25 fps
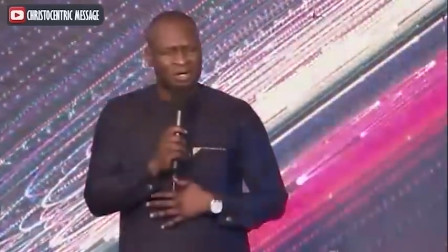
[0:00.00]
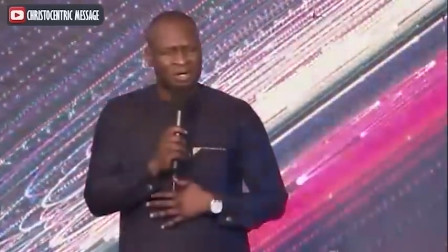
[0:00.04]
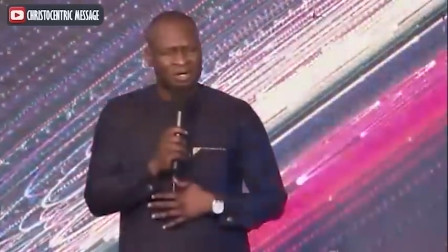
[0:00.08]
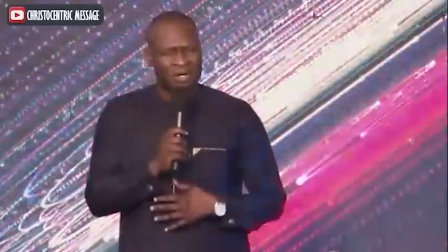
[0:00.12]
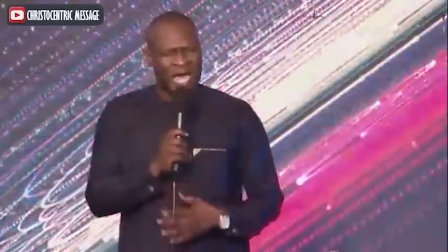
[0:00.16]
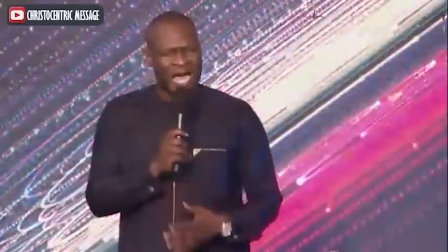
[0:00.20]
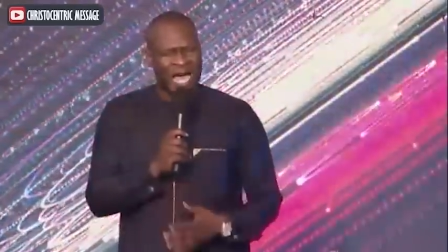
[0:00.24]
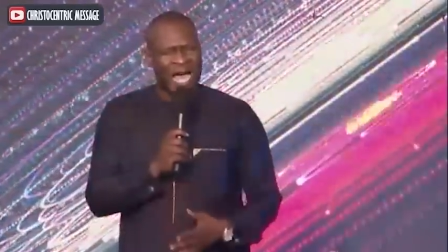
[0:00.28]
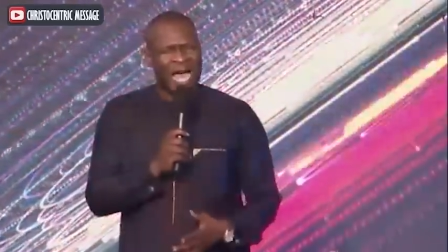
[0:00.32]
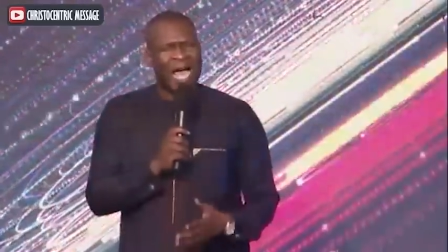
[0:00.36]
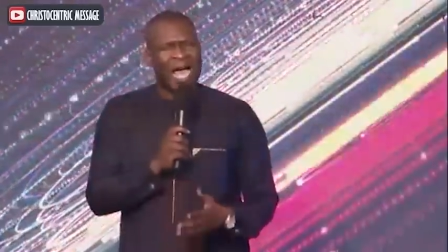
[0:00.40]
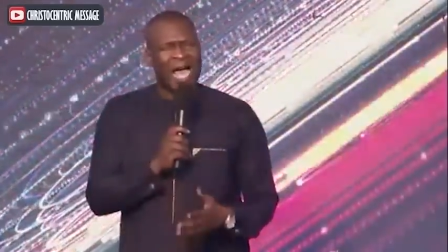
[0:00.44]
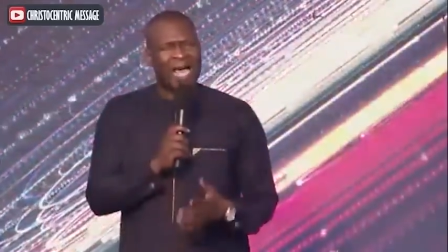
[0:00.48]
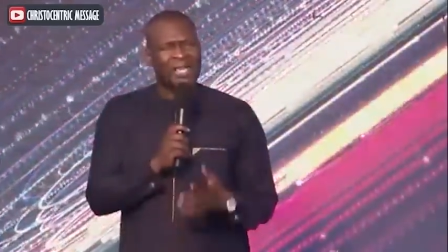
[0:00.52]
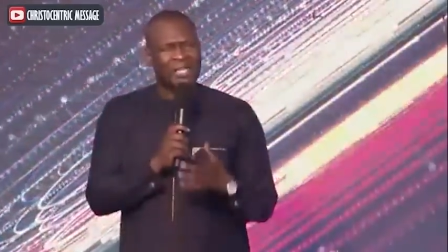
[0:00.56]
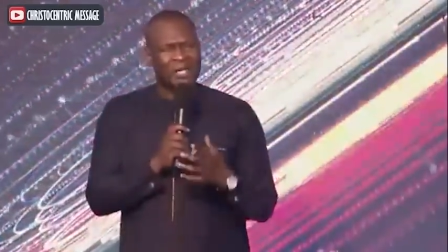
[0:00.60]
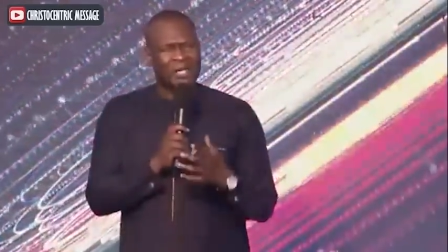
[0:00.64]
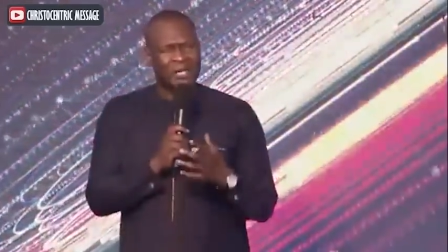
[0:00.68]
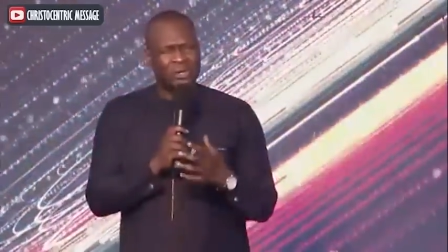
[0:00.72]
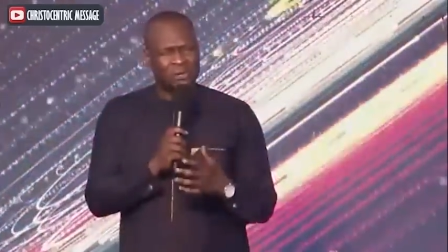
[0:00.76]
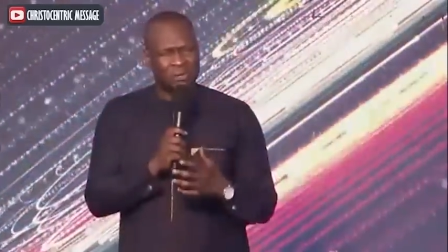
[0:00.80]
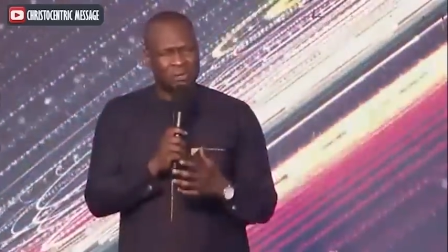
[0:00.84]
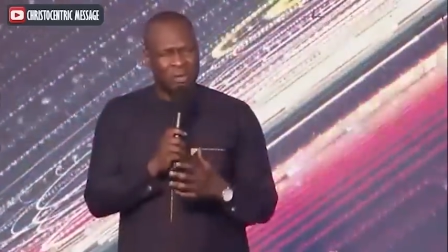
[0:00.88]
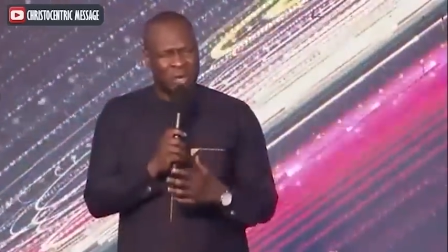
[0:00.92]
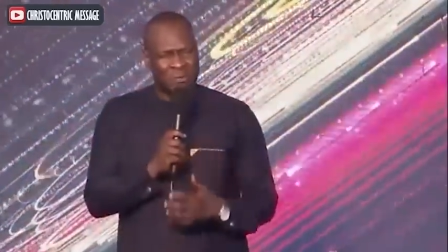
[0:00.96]
na
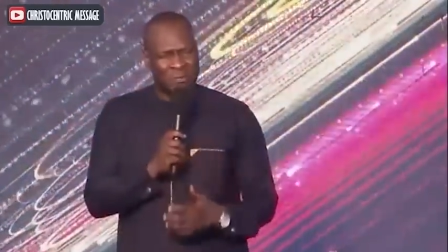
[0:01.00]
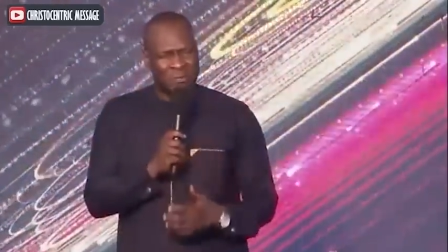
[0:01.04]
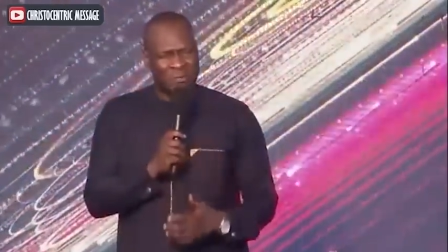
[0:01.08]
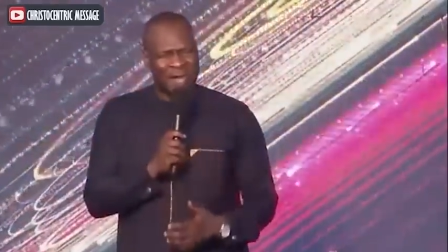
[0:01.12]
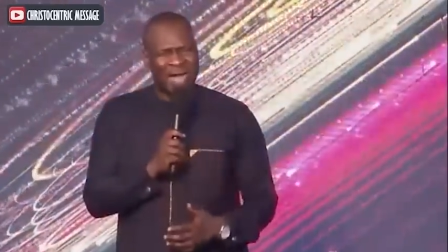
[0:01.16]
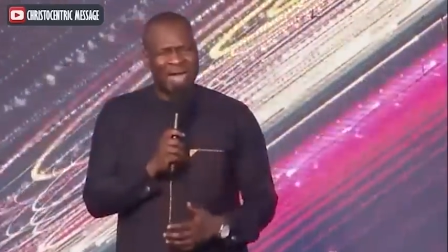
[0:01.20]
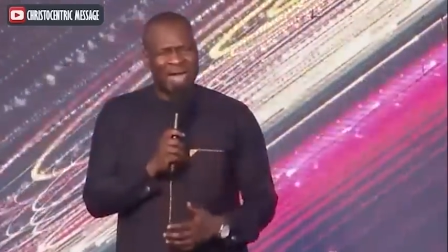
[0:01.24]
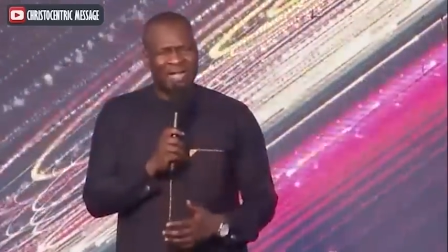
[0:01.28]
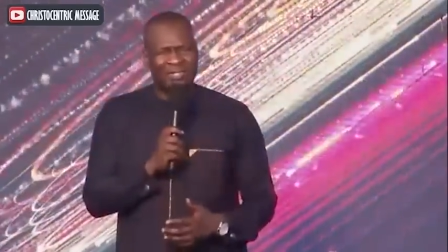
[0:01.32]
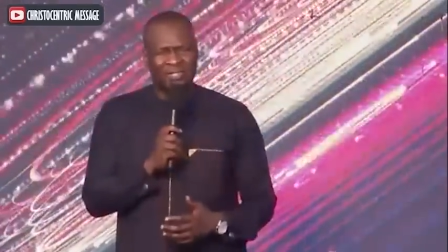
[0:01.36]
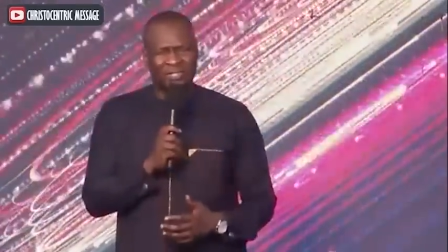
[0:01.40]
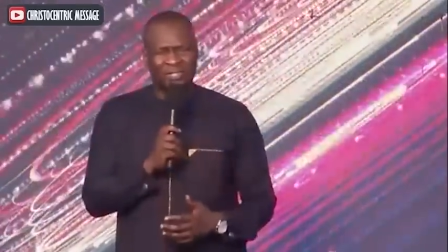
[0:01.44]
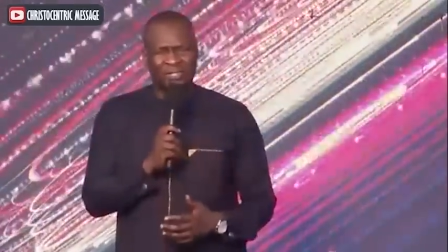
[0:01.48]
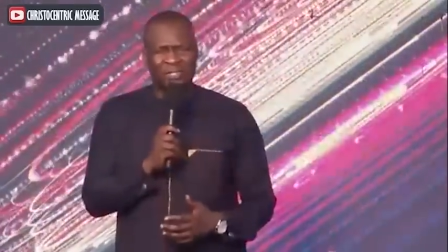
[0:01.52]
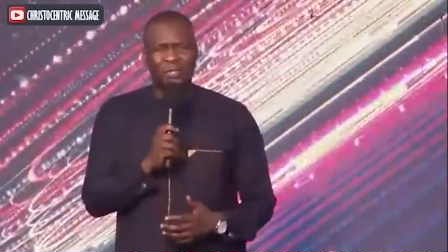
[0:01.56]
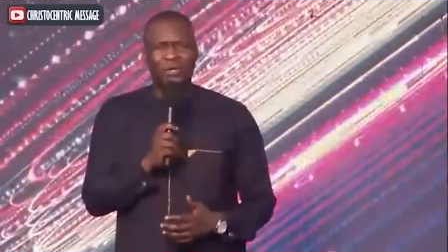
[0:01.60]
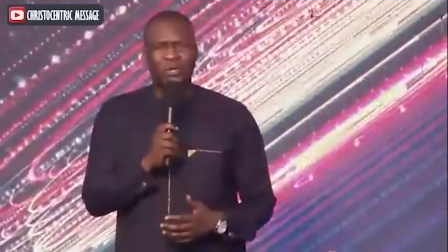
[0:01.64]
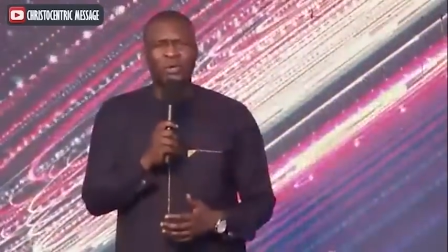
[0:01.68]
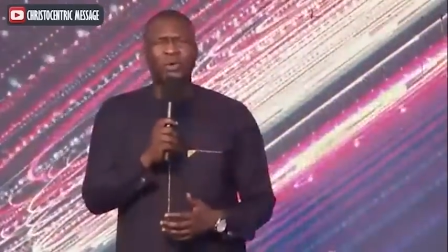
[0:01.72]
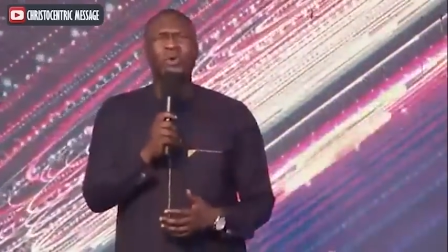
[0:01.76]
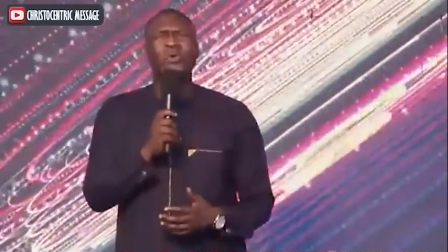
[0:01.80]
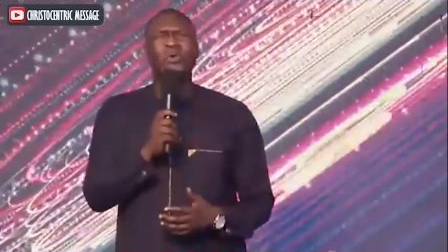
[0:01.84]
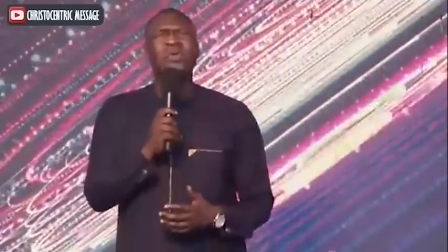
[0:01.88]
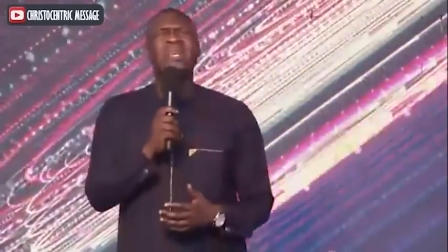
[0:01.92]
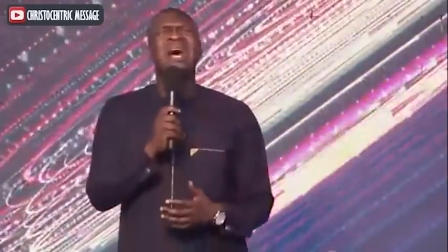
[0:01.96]
girmama
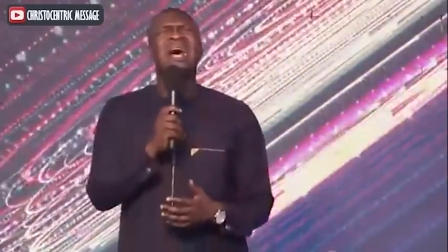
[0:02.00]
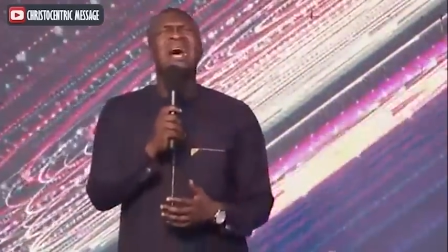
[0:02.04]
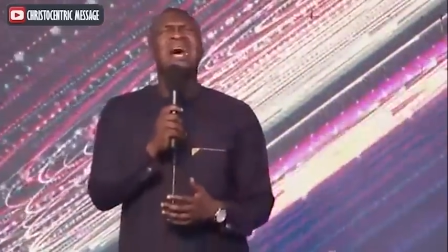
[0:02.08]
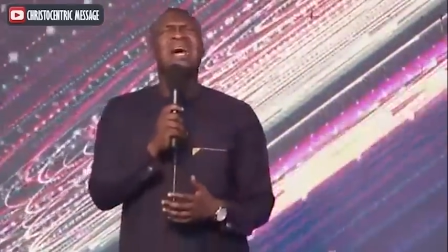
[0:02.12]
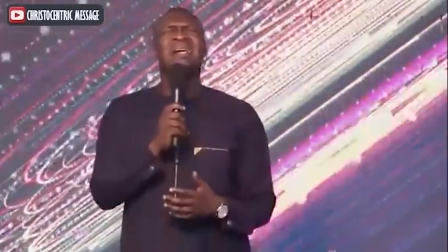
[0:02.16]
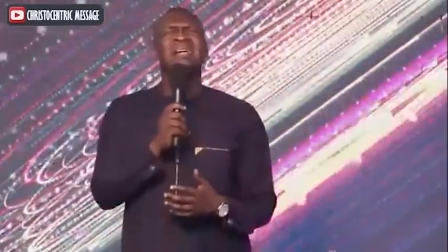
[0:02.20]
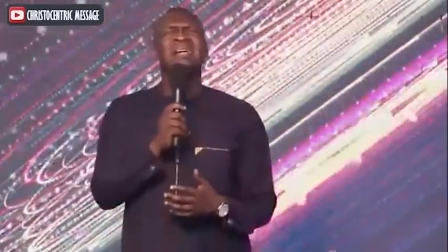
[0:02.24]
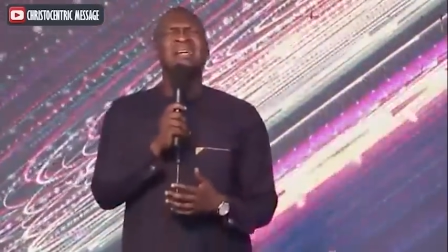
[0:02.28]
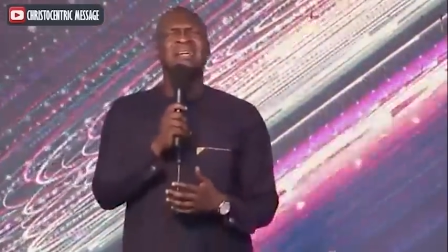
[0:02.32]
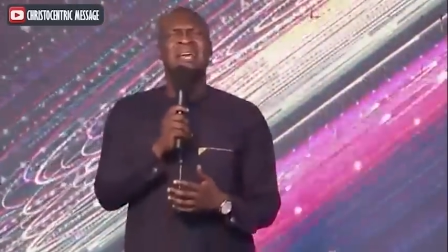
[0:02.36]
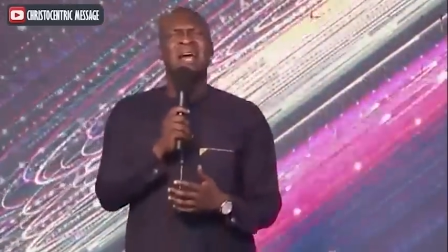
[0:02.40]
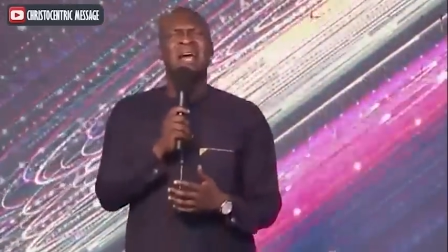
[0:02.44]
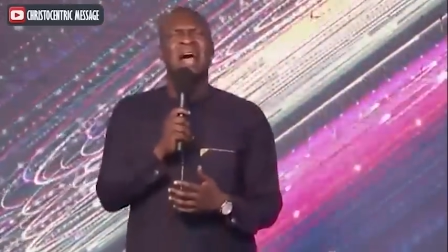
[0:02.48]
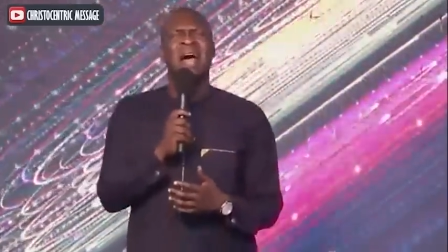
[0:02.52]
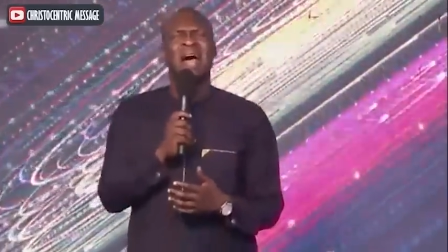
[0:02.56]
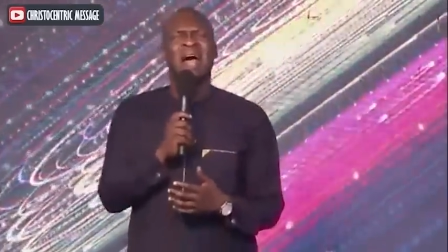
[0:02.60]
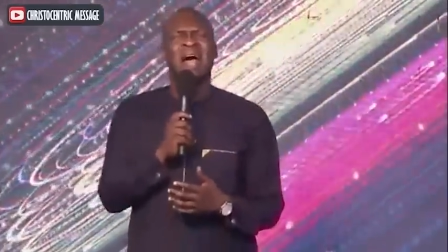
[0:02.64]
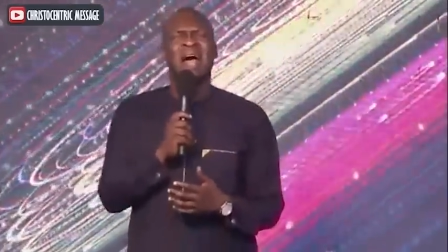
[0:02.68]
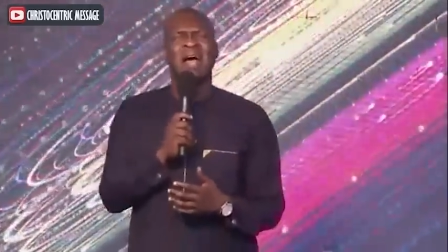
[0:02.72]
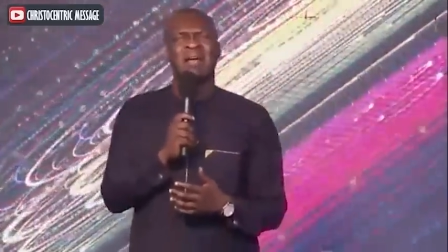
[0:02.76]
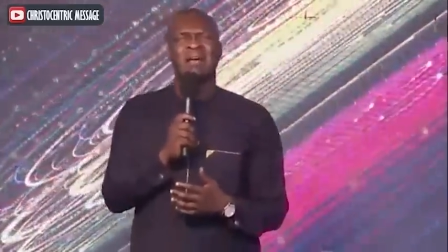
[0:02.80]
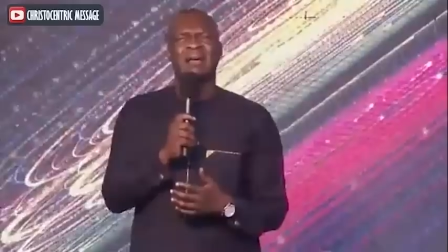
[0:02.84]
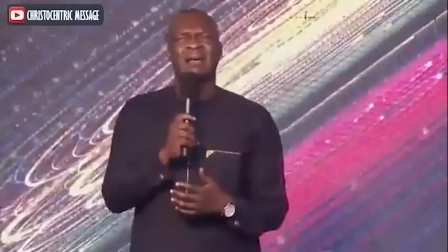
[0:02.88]
sunan ka